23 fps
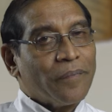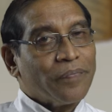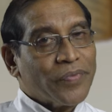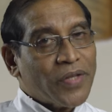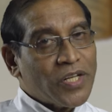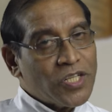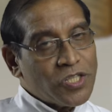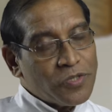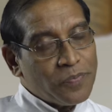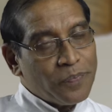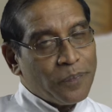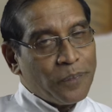
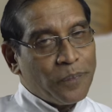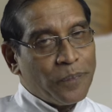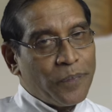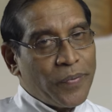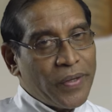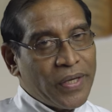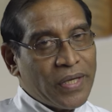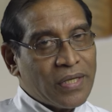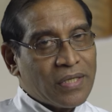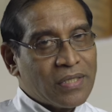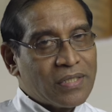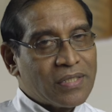that
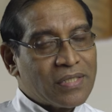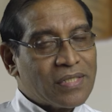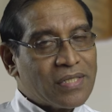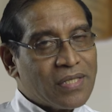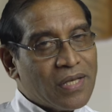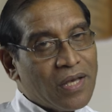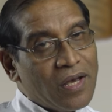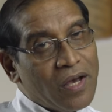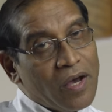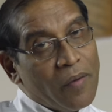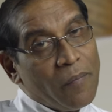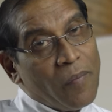speaks
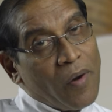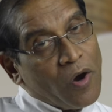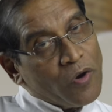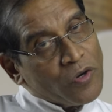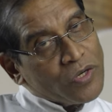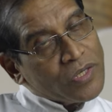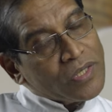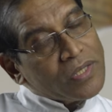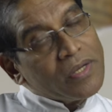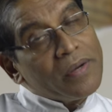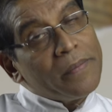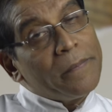
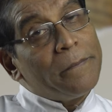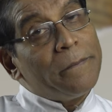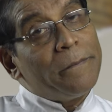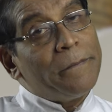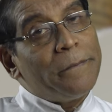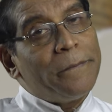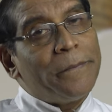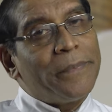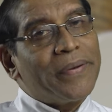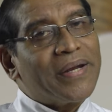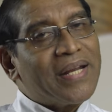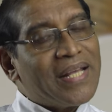about
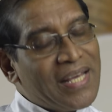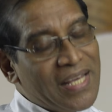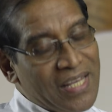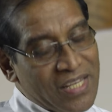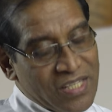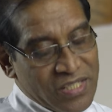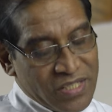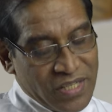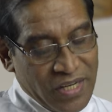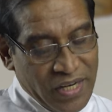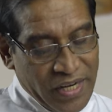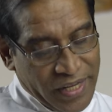
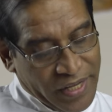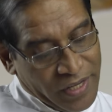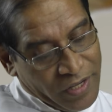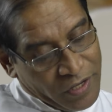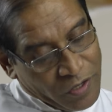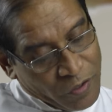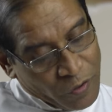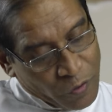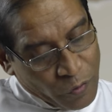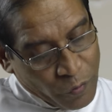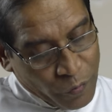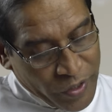priestly
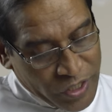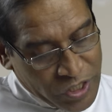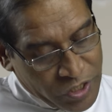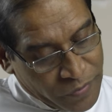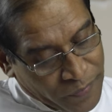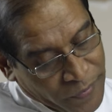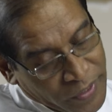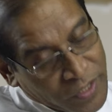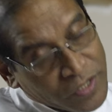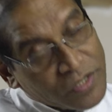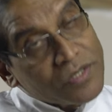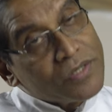
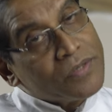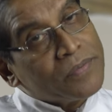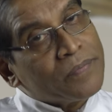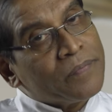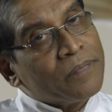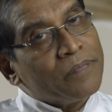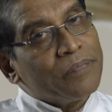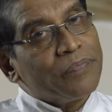vestments.